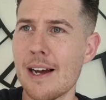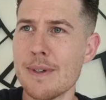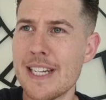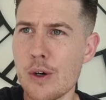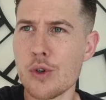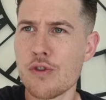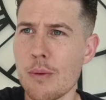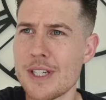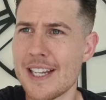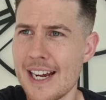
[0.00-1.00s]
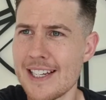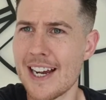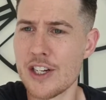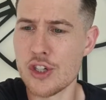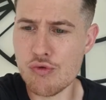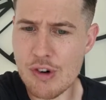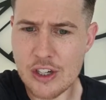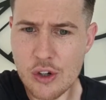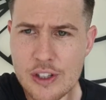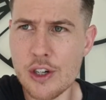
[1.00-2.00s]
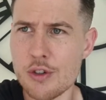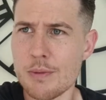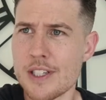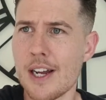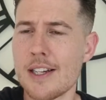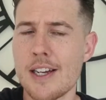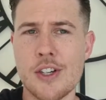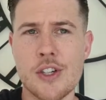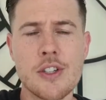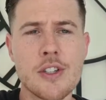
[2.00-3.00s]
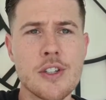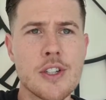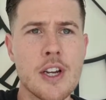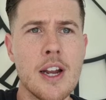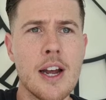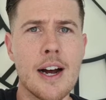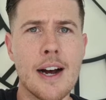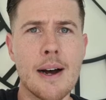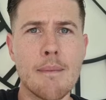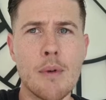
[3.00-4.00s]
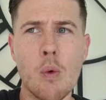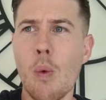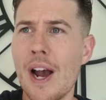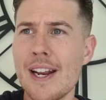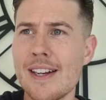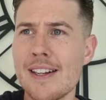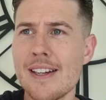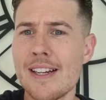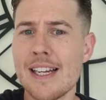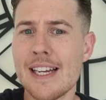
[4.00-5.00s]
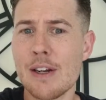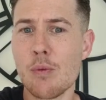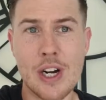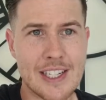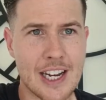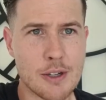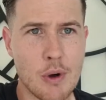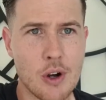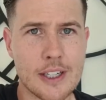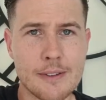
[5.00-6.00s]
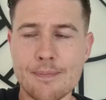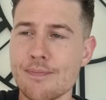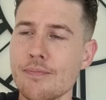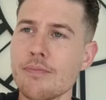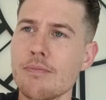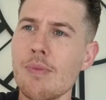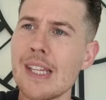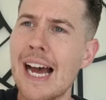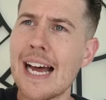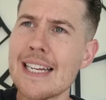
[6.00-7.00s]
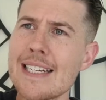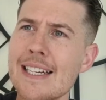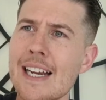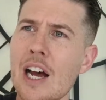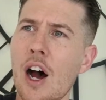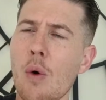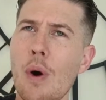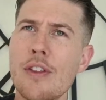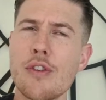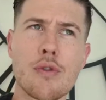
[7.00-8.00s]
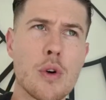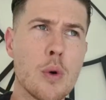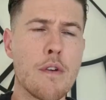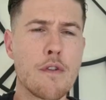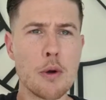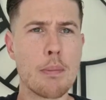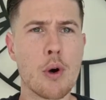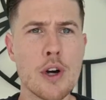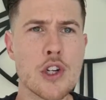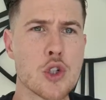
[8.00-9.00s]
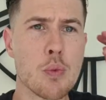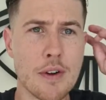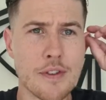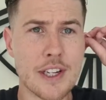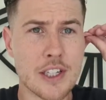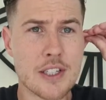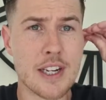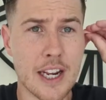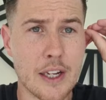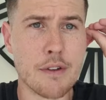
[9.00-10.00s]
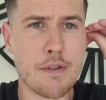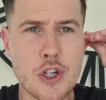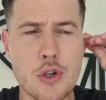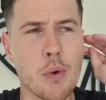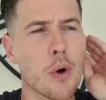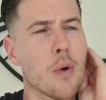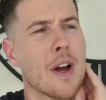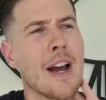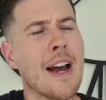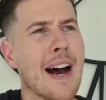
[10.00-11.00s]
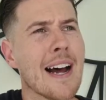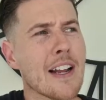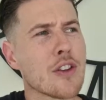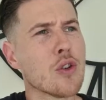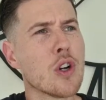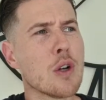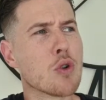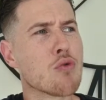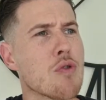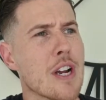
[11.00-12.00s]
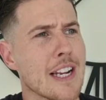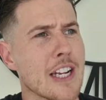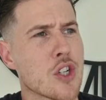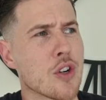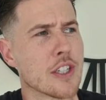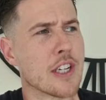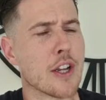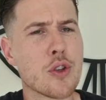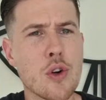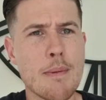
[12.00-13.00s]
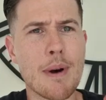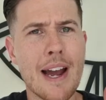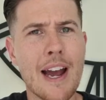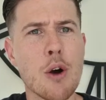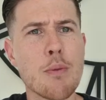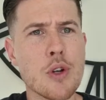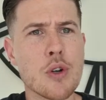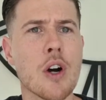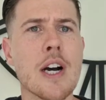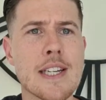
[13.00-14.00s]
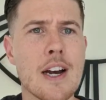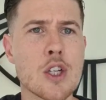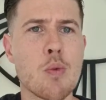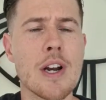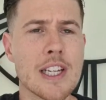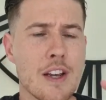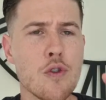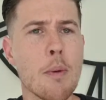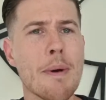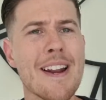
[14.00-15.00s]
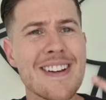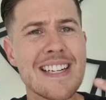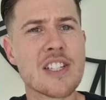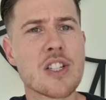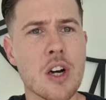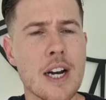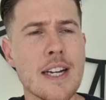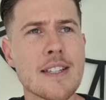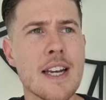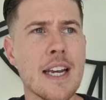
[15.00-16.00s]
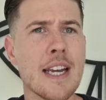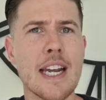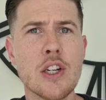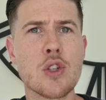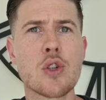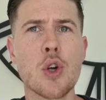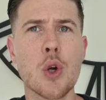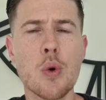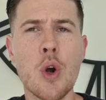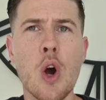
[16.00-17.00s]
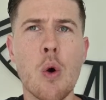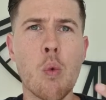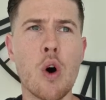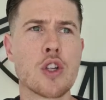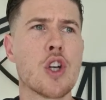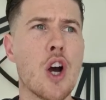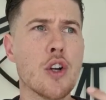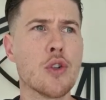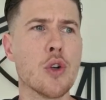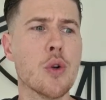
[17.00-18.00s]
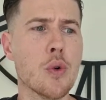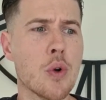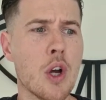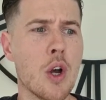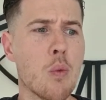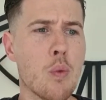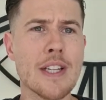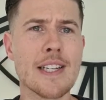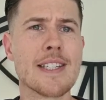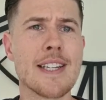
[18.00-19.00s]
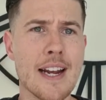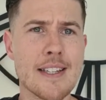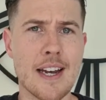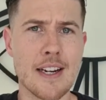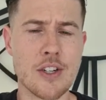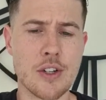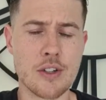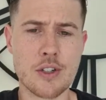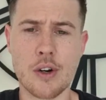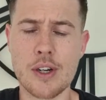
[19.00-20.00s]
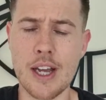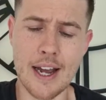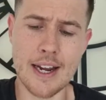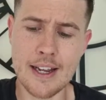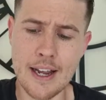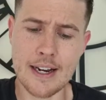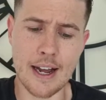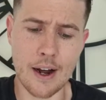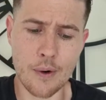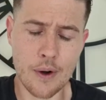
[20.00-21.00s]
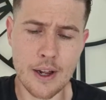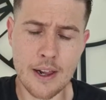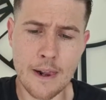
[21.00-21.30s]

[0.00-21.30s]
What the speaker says: deals from estate agents, really good deals from estate agents, when we're in a seller's market? And I went through a few points with this individual and I thought it was really interesting. I thought it might help you guys out as well and give you a bit of insight into what I do with estate agents, okay? Now,